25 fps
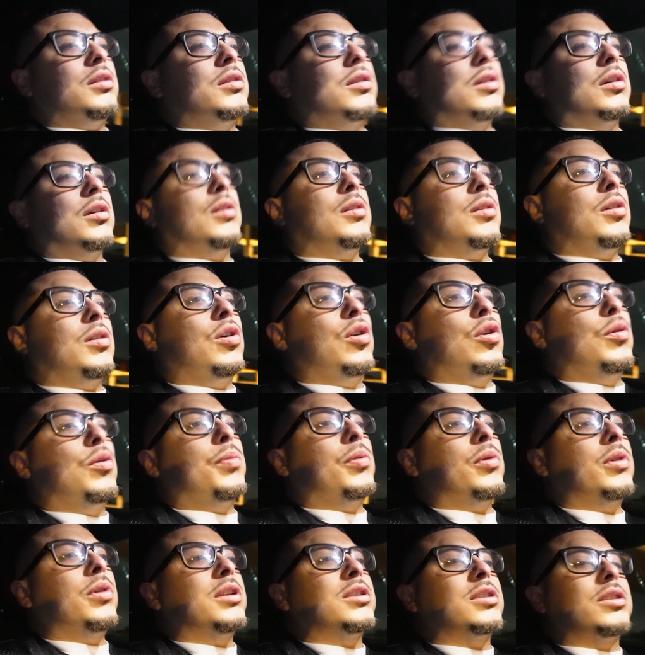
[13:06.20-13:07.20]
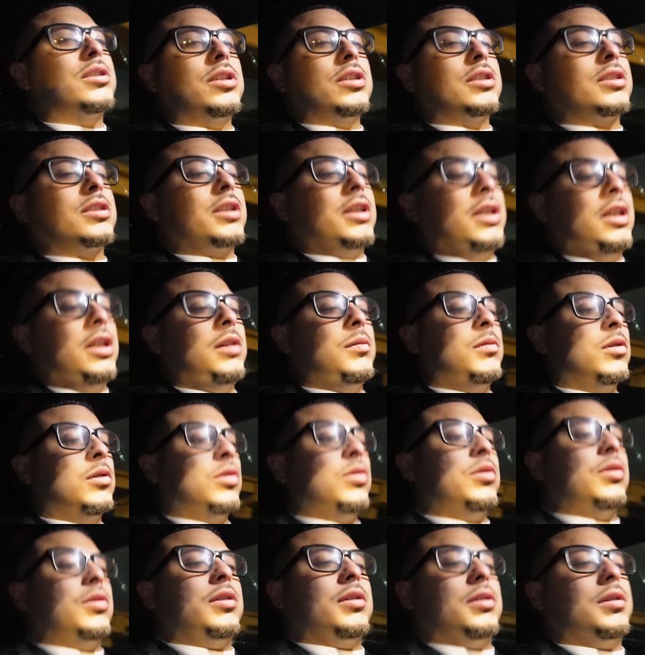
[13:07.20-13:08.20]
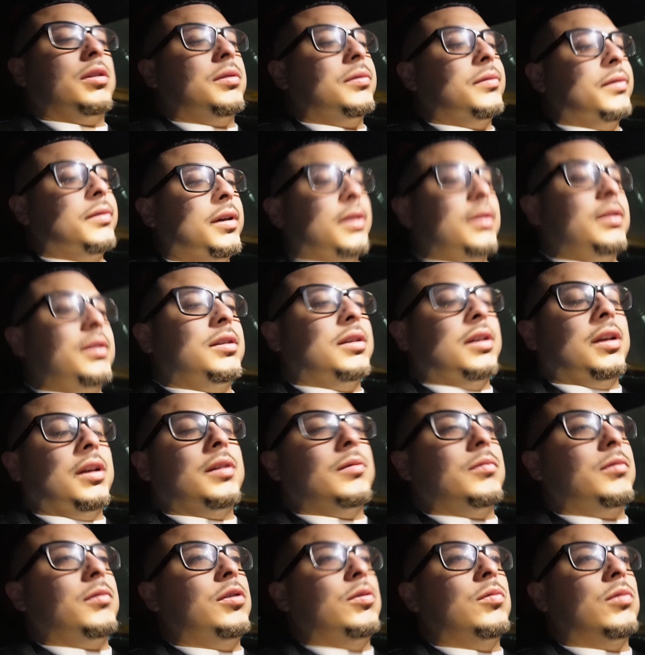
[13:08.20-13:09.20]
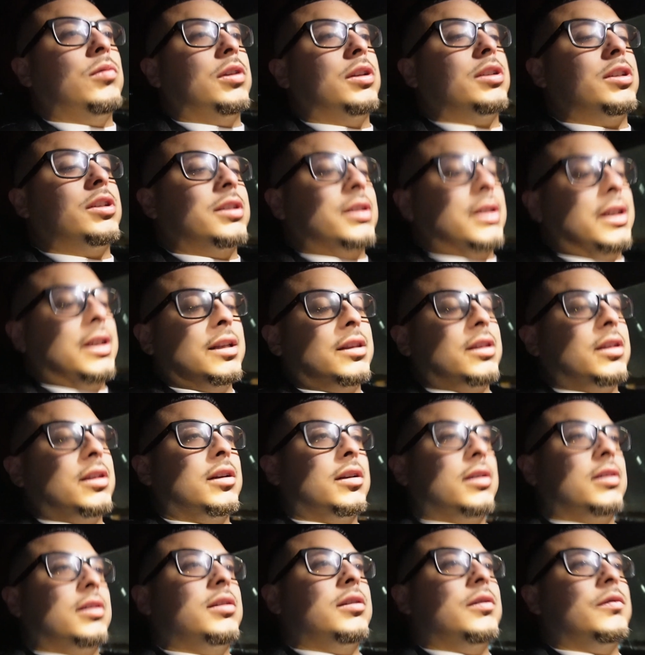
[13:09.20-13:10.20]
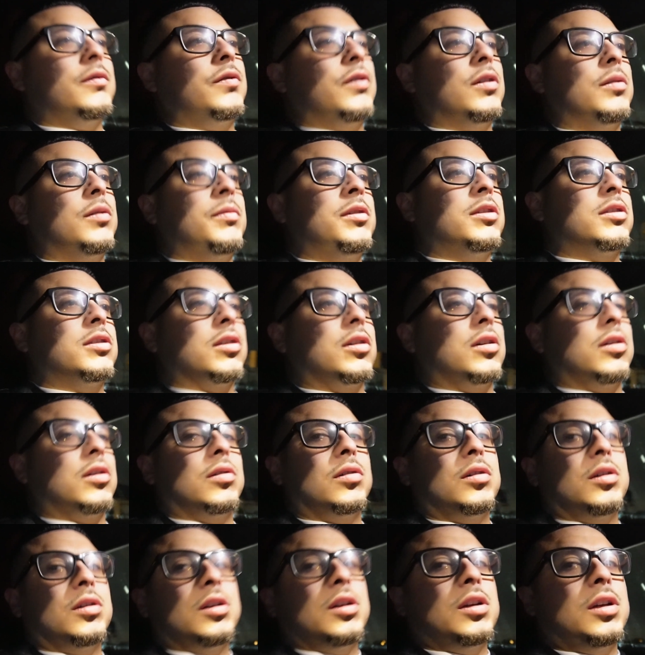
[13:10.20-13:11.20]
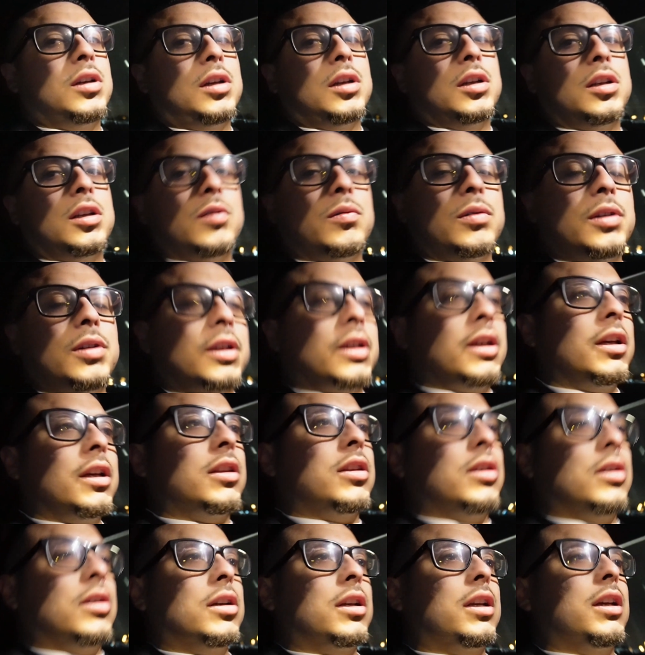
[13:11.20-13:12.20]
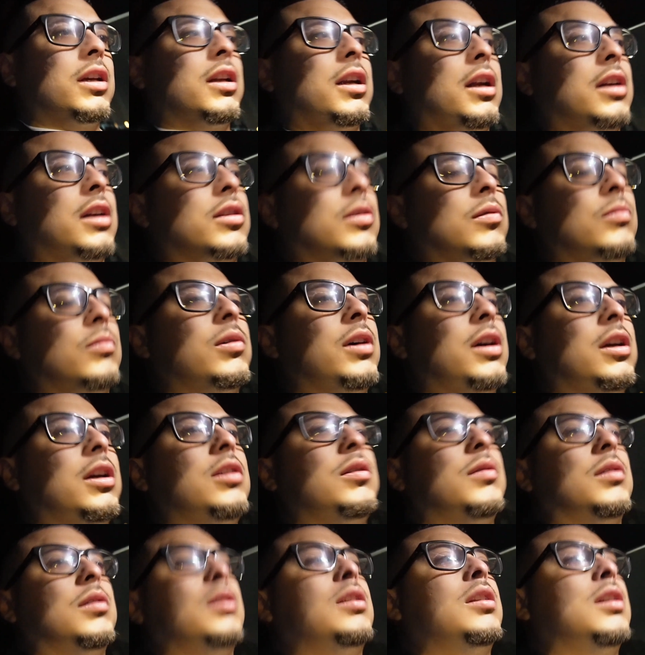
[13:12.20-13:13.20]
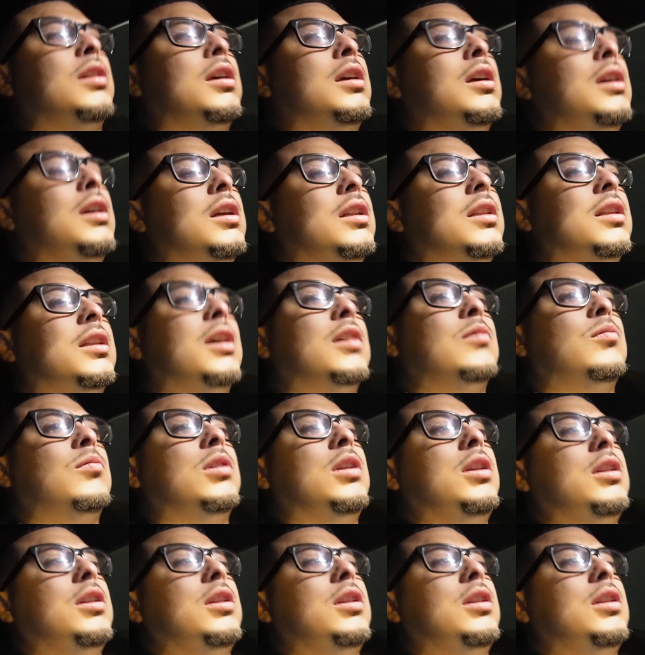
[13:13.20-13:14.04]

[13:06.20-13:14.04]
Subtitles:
the whole point is to just keep going. And you want to just get there. You feel me? So you want to get there, get out the way. The